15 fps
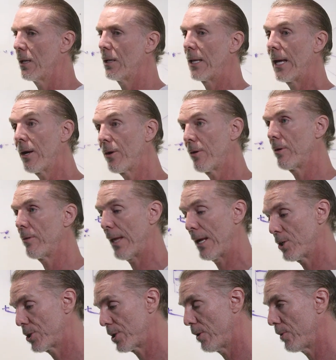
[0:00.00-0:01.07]
later
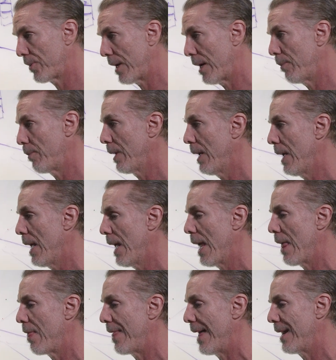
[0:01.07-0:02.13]
that shows up
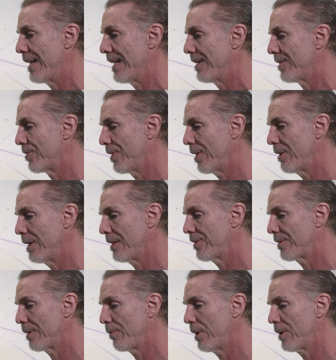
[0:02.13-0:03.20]
that is very
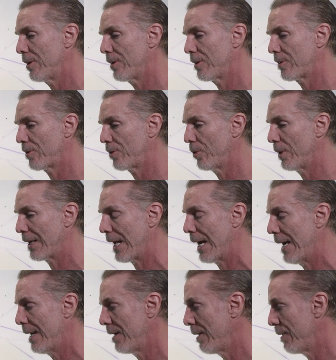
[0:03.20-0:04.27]
similar to a
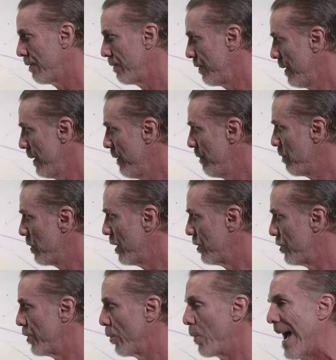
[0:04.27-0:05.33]
kind of
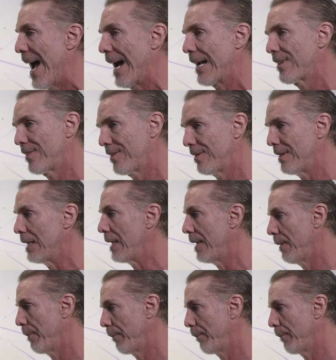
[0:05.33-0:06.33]
Dirac sea,